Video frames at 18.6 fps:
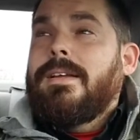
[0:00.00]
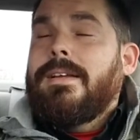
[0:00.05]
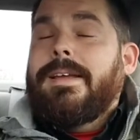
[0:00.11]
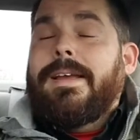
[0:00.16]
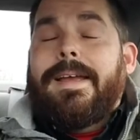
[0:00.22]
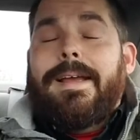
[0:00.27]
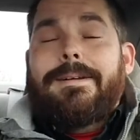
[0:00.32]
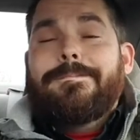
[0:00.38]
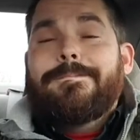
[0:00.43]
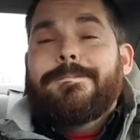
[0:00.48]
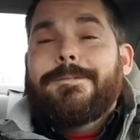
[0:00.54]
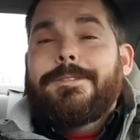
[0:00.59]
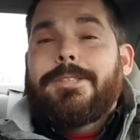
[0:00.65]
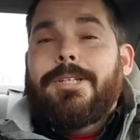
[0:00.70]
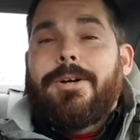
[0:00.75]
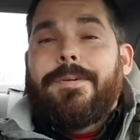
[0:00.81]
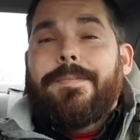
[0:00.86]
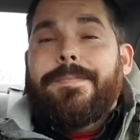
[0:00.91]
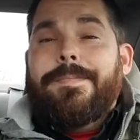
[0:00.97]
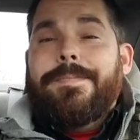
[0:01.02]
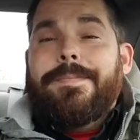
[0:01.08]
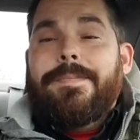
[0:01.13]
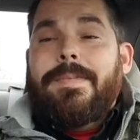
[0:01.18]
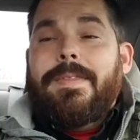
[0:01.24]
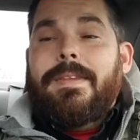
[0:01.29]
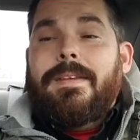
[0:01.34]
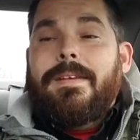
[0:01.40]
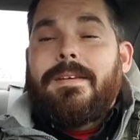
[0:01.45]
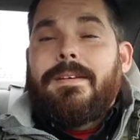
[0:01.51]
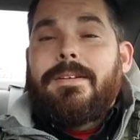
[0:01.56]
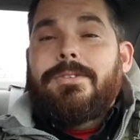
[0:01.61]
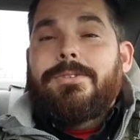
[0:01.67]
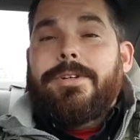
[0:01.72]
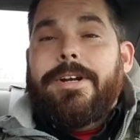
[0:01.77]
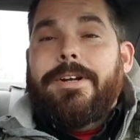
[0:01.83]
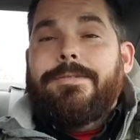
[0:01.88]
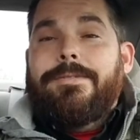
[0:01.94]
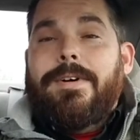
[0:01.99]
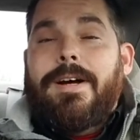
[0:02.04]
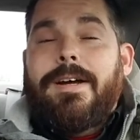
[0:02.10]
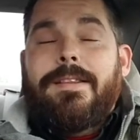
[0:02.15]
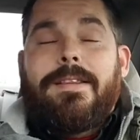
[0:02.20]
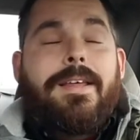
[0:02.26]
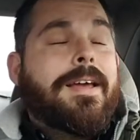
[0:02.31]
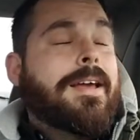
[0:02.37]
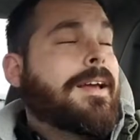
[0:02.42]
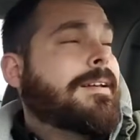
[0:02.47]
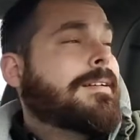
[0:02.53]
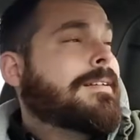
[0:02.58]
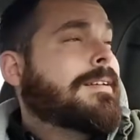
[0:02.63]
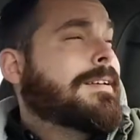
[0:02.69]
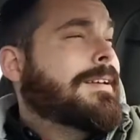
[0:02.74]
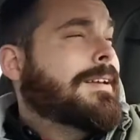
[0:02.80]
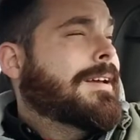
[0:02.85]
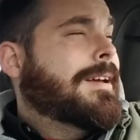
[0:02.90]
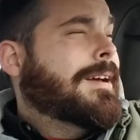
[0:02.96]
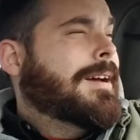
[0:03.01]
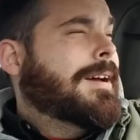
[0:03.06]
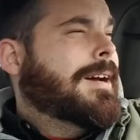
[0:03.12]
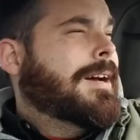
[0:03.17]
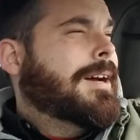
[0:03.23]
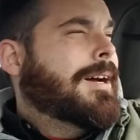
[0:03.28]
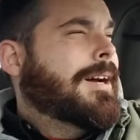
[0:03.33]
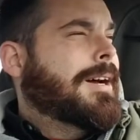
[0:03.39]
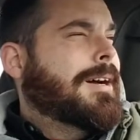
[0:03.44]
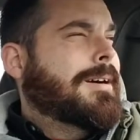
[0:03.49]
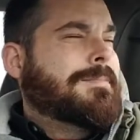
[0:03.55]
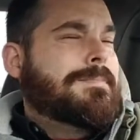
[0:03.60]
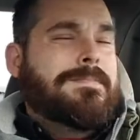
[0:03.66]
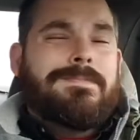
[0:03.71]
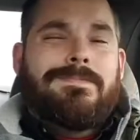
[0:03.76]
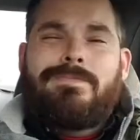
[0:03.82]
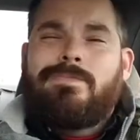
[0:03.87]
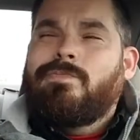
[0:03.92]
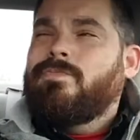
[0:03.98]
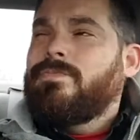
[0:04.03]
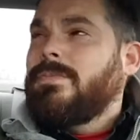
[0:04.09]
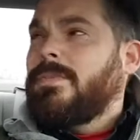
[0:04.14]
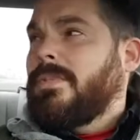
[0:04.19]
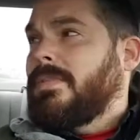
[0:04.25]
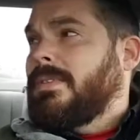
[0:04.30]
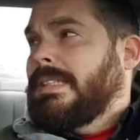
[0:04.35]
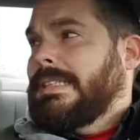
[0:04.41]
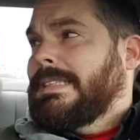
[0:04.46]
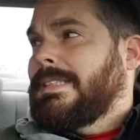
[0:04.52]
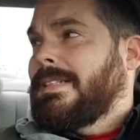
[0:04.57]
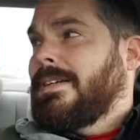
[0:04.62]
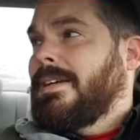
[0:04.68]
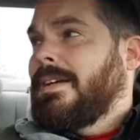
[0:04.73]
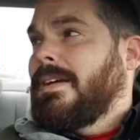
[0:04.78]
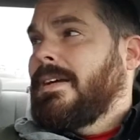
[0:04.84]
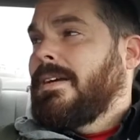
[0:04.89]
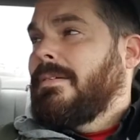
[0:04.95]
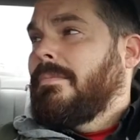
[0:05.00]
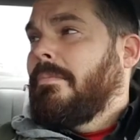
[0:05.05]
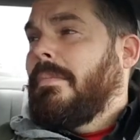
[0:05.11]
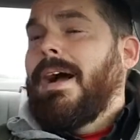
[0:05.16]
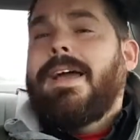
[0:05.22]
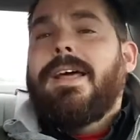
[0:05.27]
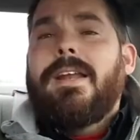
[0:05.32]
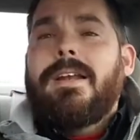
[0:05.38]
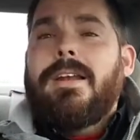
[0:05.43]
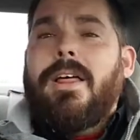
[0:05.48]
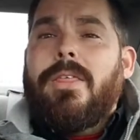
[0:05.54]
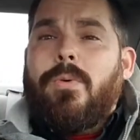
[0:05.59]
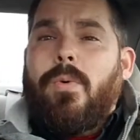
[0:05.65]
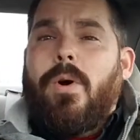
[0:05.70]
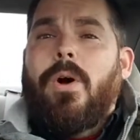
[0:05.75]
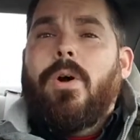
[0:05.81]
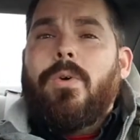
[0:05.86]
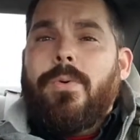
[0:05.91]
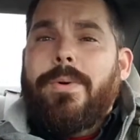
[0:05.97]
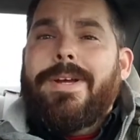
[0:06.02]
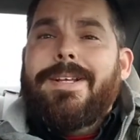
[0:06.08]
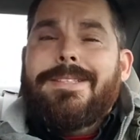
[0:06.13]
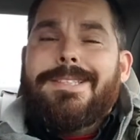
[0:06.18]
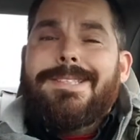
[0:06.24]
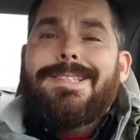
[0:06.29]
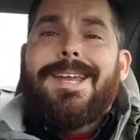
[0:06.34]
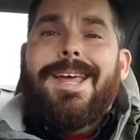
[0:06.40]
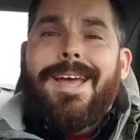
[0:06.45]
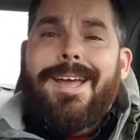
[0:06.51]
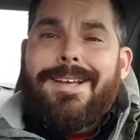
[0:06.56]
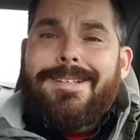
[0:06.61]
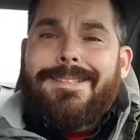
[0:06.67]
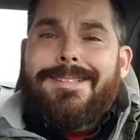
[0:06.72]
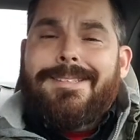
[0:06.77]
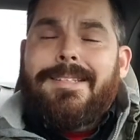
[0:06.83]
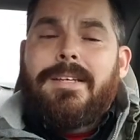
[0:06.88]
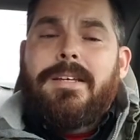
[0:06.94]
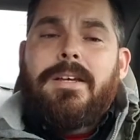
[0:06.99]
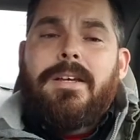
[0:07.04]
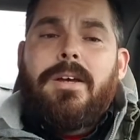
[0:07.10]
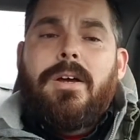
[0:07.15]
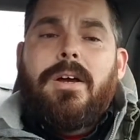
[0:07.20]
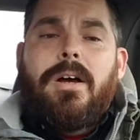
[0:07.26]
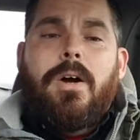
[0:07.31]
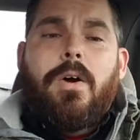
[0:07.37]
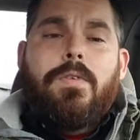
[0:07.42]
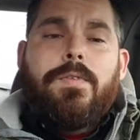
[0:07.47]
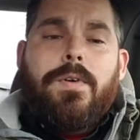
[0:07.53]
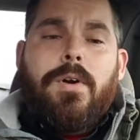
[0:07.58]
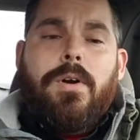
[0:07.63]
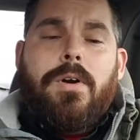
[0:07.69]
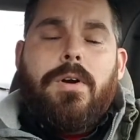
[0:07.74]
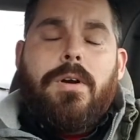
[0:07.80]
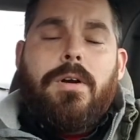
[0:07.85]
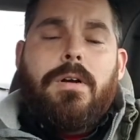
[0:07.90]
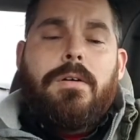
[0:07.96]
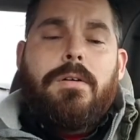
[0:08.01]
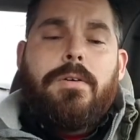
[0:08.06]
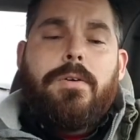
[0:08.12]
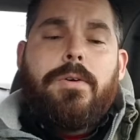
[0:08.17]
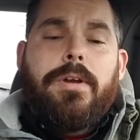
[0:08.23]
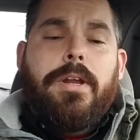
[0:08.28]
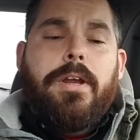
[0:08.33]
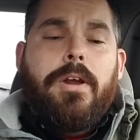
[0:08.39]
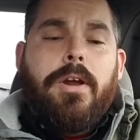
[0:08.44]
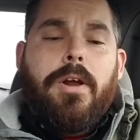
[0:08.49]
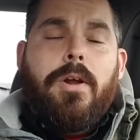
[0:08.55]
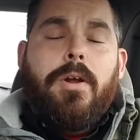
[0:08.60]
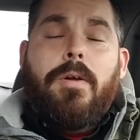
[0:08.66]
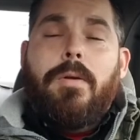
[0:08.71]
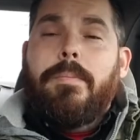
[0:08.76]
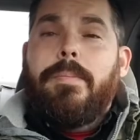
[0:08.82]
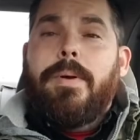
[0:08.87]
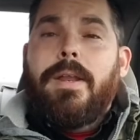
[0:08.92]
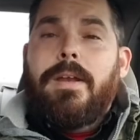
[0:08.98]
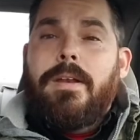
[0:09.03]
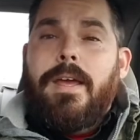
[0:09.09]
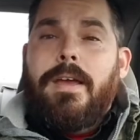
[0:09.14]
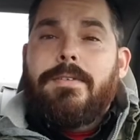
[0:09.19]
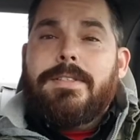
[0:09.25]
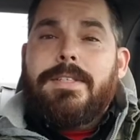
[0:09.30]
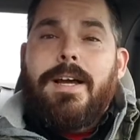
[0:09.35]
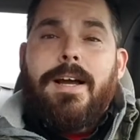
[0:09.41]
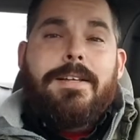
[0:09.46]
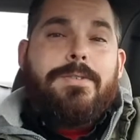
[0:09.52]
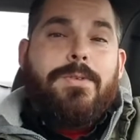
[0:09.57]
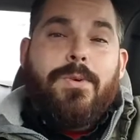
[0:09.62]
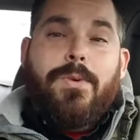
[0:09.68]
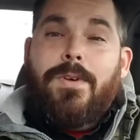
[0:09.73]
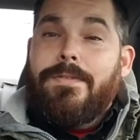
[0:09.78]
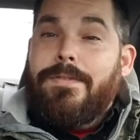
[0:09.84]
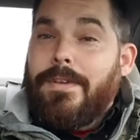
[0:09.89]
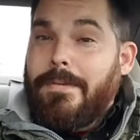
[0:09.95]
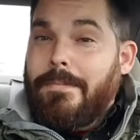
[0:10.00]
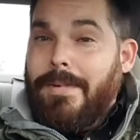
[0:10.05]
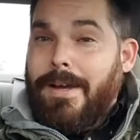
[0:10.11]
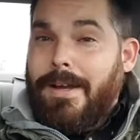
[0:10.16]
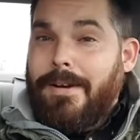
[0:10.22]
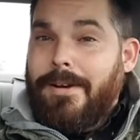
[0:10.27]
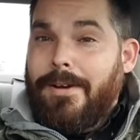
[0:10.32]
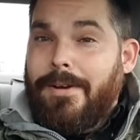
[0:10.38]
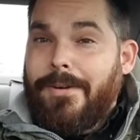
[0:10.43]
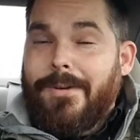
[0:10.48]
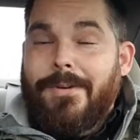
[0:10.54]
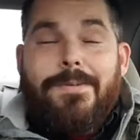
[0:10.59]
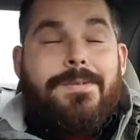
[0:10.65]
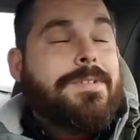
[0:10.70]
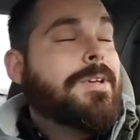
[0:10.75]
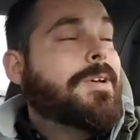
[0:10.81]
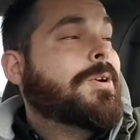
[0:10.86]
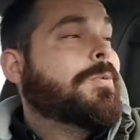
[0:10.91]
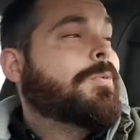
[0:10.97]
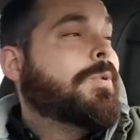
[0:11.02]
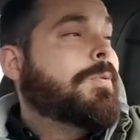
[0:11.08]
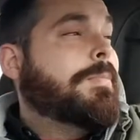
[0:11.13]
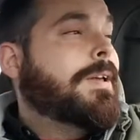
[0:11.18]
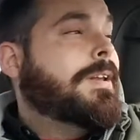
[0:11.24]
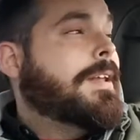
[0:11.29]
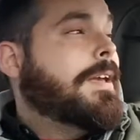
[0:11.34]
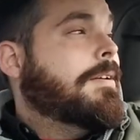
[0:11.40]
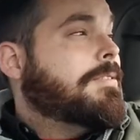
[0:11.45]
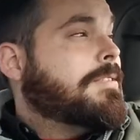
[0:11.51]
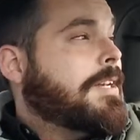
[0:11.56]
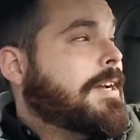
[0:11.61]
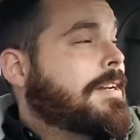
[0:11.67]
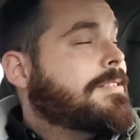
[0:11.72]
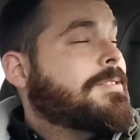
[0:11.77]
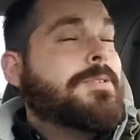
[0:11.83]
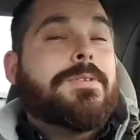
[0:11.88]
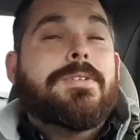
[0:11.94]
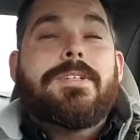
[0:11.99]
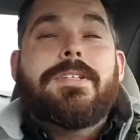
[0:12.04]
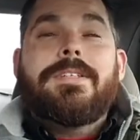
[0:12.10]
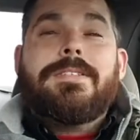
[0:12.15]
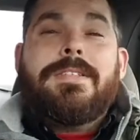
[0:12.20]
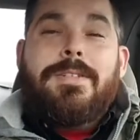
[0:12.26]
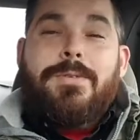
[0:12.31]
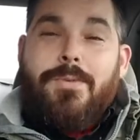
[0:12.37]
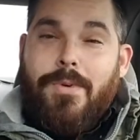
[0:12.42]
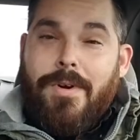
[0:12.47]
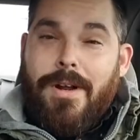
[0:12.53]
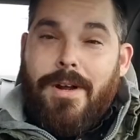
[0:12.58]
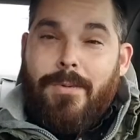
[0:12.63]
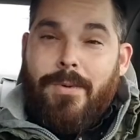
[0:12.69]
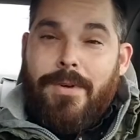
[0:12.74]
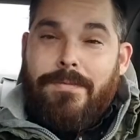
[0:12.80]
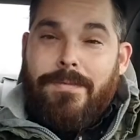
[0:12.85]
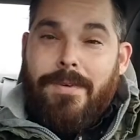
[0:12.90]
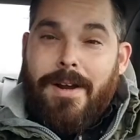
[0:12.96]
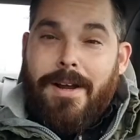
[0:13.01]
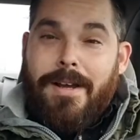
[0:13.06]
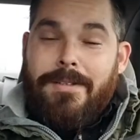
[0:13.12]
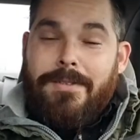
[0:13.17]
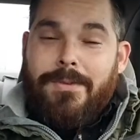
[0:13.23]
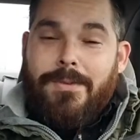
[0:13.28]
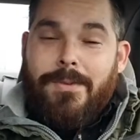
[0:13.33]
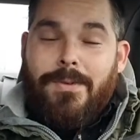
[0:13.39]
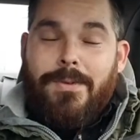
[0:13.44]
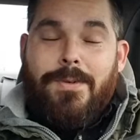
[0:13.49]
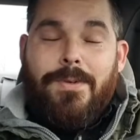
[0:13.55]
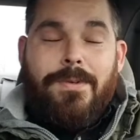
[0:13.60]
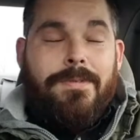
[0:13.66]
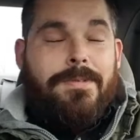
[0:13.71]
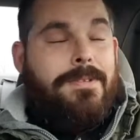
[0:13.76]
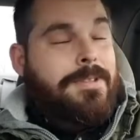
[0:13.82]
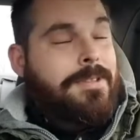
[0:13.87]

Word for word: Yeah, so trying to find that. Um, might hit another Walgreens next over near Ben Davis High School. If anybody knows where Ben Davis High School is, that's where I went for high school.